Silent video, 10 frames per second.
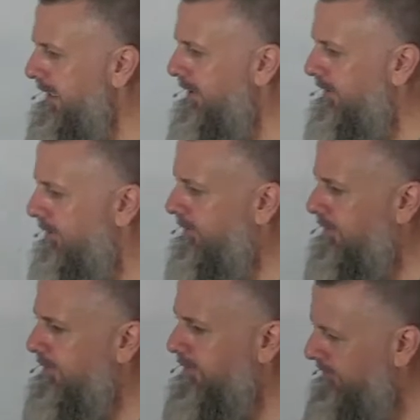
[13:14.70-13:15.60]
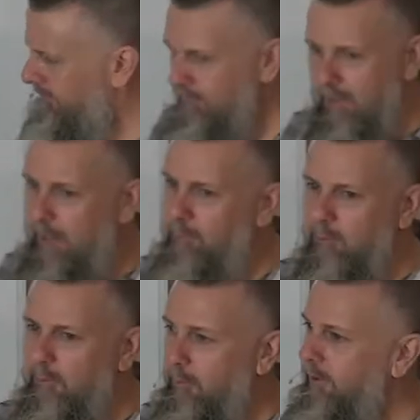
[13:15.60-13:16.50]
is
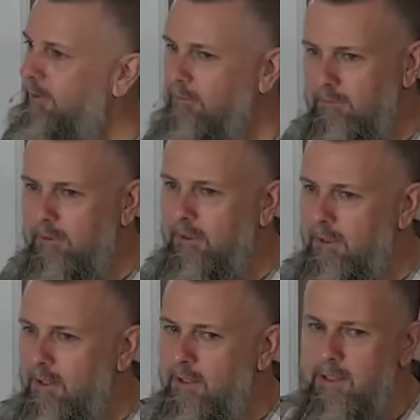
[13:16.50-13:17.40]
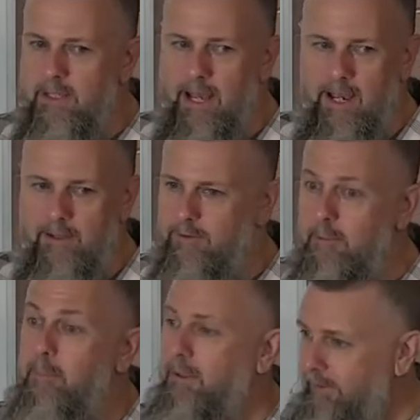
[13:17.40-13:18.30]
absolutely real. He has the
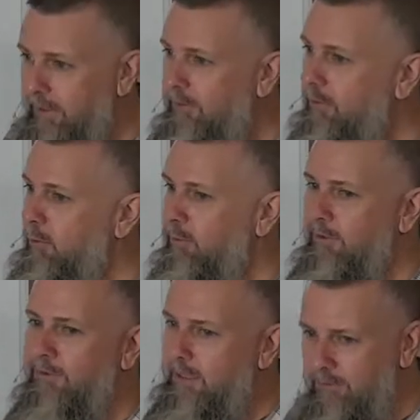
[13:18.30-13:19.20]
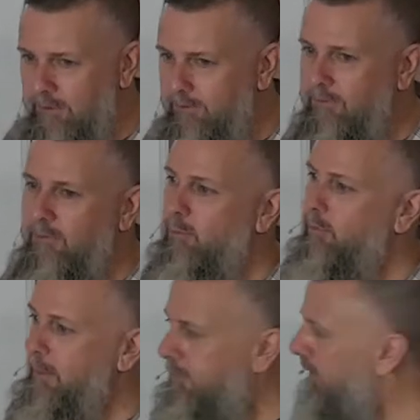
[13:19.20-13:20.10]
ability to deceive us, to tempt